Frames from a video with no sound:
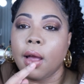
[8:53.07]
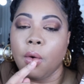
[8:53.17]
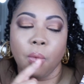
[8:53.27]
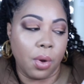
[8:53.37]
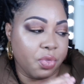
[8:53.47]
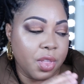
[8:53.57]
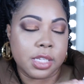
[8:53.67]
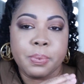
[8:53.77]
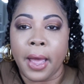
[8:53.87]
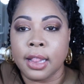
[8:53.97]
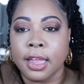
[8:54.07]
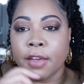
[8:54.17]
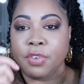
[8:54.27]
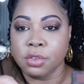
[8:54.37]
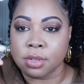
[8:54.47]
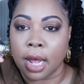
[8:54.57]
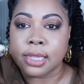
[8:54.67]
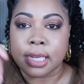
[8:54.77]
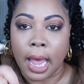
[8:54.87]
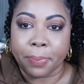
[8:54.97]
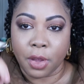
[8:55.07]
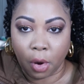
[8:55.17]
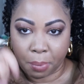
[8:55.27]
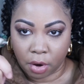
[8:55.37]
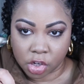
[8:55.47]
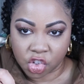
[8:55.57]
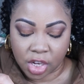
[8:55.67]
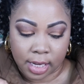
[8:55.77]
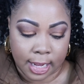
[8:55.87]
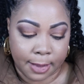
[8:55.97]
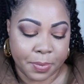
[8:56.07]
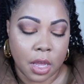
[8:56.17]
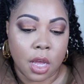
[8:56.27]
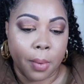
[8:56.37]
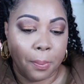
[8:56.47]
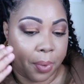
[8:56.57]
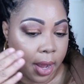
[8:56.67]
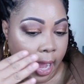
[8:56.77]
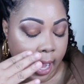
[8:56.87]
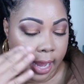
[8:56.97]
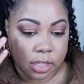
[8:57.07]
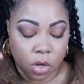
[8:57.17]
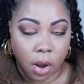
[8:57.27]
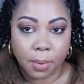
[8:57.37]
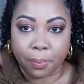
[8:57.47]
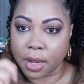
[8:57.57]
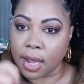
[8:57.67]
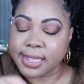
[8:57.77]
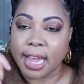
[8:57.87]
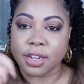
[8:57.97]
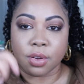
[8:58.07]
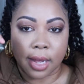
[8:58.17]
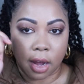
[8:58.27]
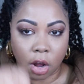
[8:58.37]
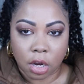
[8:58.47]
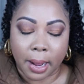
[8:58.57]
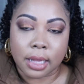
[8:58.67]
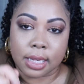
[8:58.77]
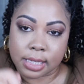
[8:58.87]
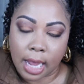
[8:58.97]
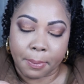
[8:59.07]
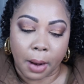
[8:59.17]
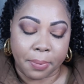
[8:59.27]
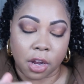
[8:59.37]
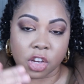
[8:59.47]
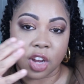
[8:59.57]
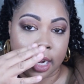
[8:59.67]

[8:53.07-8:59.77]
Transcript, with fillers: with this palette if you do not tap your brush in it. But so because I know to automatically tap my brush, I